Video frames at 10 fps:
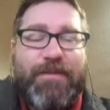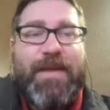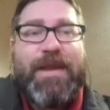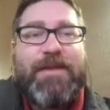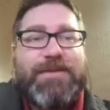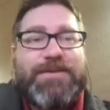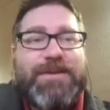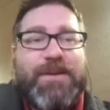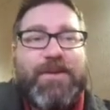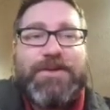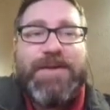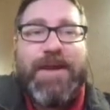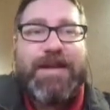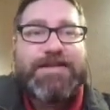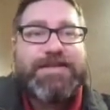And if it's a Curse
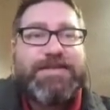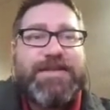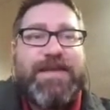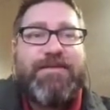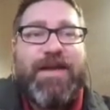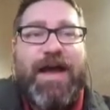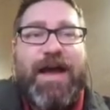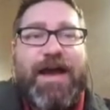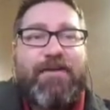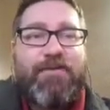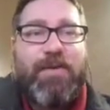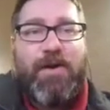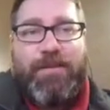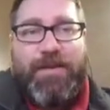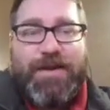deck, it's even higher in
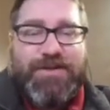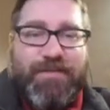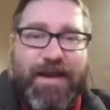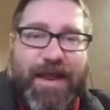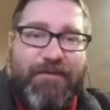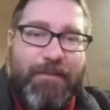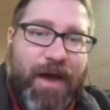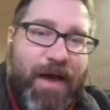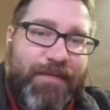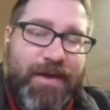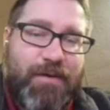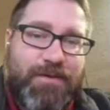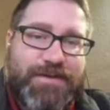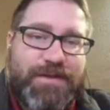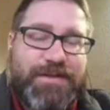rarity, because you might have
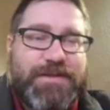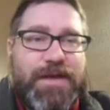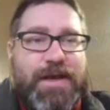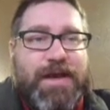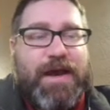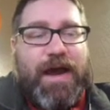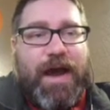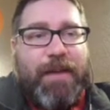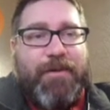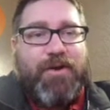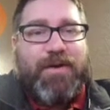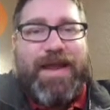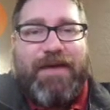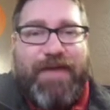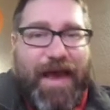Apotheosis, you're going to
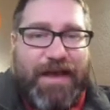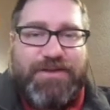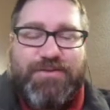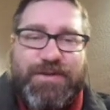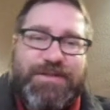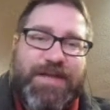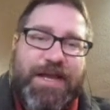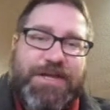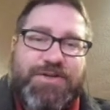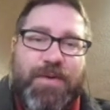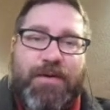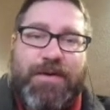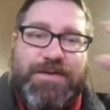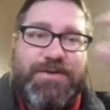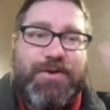have Asteroid
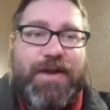Sanctuaries, you're going